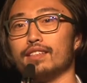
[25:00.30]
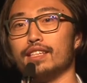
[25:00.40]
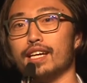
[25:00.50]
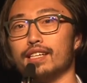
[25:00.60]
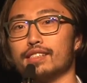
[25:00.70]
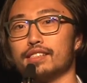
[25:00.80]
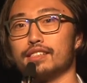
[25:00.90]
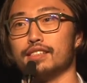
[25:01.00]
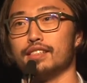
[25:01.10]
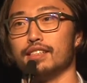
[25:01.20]
to
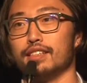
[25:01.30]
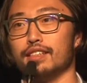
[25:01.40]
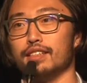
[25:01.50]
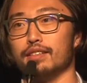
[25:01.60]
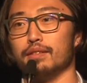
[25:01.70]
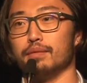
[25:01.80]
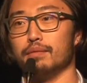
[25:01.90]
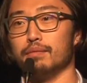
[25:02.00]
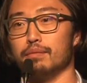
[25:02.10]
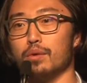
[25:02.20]
guess,
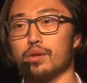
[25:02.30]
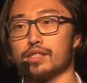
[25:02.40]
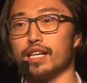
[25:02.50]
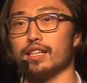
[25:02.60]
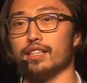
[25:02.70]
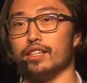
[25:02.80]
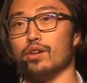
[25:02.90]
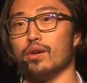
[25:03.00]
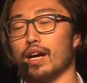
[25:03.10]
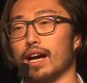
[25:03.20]
most likely you
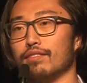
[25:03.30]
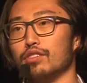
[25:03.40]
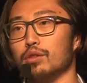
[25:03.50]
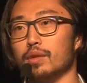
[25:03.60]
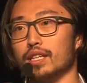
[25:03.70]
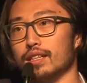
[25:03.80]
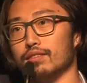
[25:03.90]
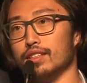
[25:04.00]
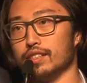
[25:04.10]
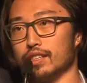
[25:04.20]
don't have too many of
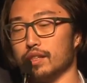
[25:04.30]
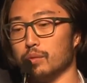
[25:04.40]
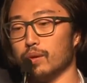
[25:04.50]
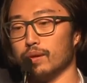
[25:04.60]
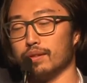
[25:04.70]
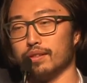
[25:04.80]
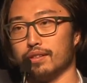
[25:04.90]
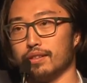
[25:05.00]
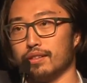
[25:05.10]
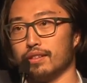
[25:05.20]
these anymore.
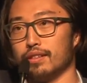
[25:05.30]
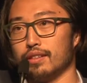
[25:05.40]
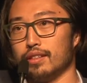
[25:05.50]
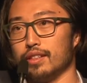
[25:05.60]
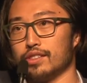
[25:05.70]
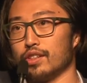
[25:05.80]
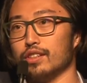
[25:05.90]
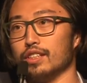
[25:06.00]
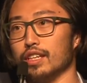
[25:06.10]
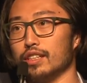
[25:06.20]

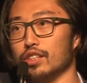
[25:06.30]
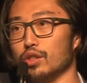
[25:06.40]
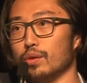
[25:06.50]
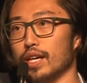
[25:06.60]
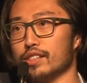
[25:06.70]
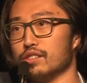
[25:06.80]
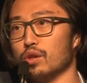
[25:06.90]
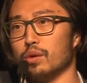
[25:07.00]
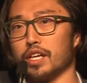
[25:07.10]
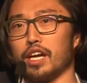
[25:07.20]
Certainly in the US,
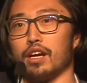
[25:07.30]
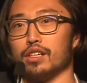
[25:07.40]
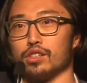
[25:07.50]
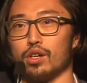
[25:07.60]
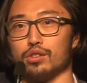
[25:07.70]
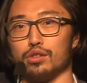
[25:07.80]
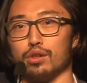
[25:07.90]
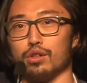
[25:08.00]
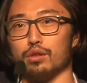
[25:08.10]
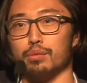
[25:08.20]
no one carries
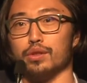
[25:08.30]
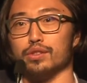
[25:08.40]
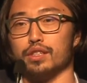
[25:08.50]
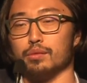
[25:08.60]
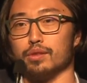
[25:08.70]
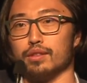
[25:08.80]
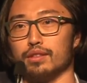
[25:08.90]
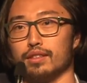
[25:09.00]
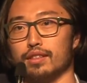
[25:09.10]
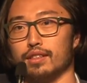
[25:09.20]
$100 bills anymore,
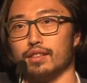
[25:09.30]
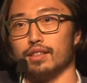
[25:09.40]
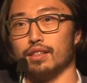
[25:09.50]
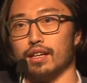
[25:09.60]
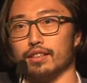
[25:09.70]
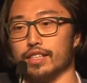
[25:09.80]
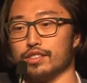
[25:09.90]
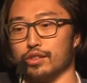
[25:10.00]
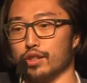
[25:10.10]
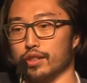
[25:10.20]

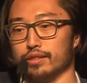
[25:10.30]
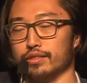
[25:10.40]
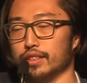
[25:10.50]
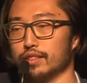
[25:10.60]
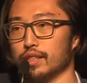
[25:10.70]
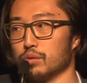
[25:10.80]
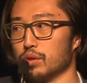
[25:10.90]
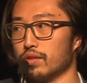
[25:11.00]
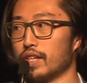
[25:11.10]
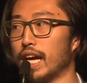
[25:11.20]
unless you're in some sort
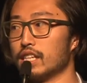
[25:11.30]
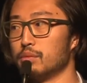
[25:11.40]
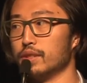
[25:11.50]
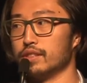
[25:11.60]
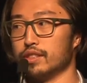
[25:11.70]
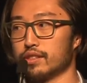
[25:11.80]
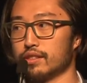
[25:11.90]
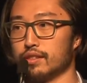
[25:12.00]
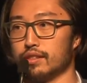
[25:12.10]
of cash business